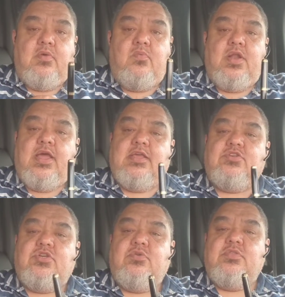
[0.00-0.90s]
when I
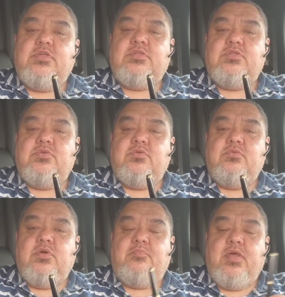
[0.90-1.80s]
showed this
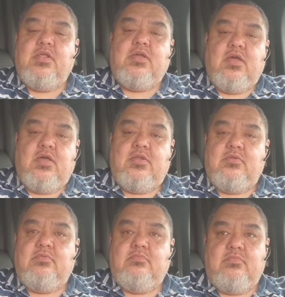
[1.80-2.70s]
to a Pelikan
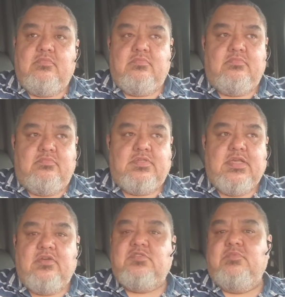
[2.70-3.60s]

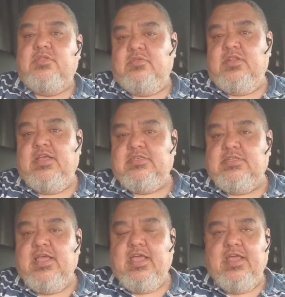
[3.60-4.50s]
salesman the next
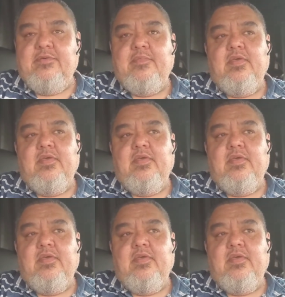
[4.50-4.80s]
day,